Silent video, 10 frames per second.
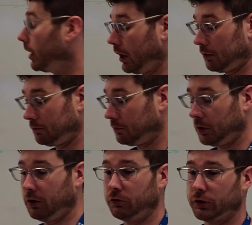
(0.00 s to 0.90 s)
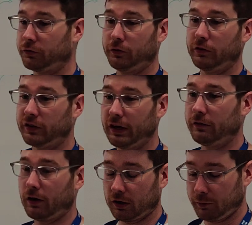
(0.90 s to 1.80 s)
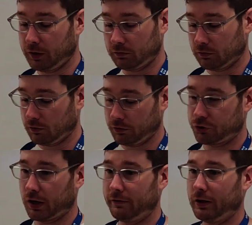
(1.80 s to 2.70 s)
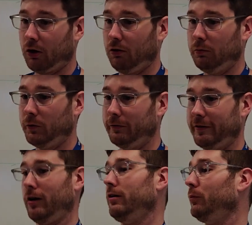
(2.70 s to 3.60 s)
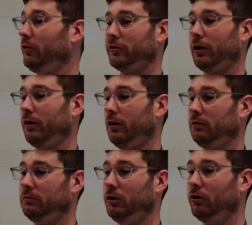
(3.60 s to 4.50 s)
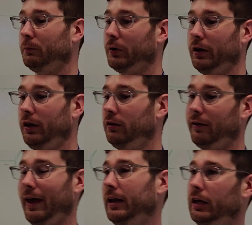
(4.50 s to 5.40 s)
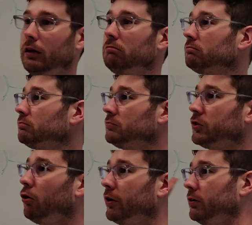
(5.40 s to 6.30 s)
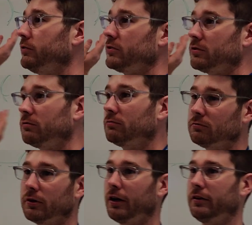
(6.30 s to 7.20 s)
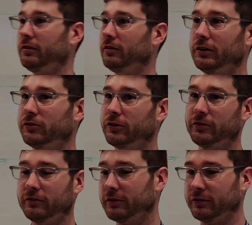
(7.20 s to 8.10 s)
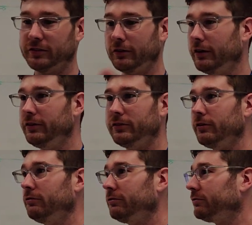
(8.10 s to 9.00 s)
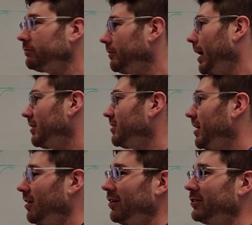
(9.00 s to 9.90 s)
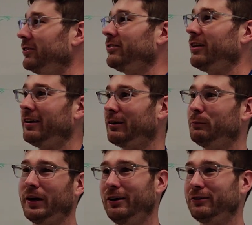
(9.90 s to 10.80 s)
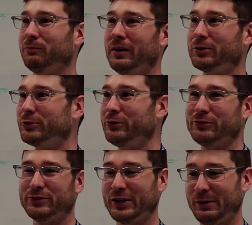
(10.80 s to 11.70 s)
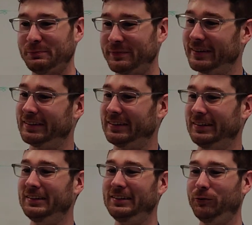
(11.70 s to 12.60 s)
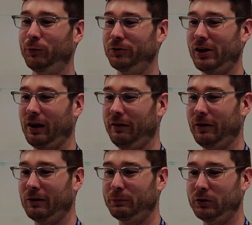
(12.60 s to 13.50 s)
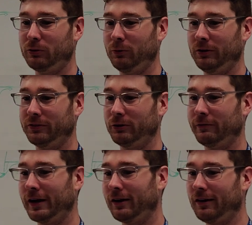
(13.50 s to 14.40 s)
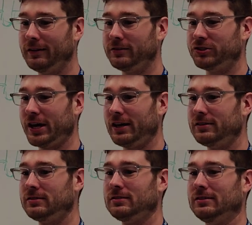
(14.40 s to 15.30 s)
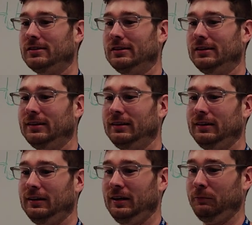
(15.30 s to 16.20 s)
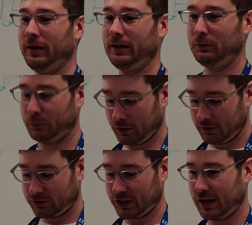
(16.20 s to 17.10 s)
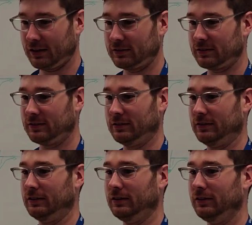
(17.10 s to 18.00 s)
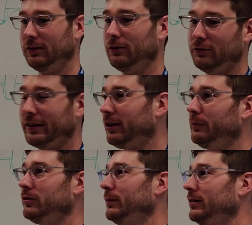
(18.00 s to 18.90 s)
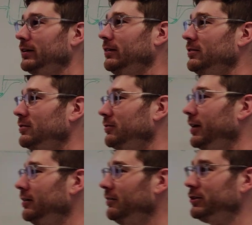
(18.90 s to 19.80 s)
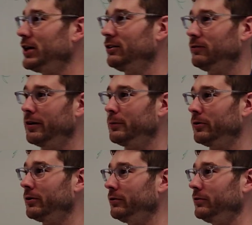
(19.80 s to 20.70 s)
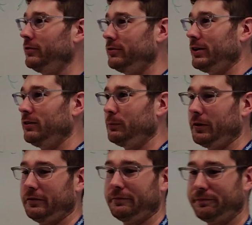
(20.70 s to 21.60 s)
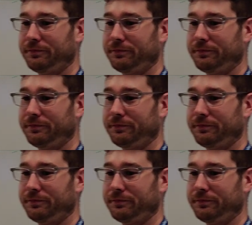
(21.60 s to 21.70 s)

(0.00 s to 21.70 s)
Again, just for the sake of argument, driving home what variables are, you can put in any tokens, right? It's just a series of hex characters that it compares and makes sure is the same when we're talking about computer world. So if I call this jazz and my input is jazz, those elements make sense, right? The jazz variable goes to the jazz button.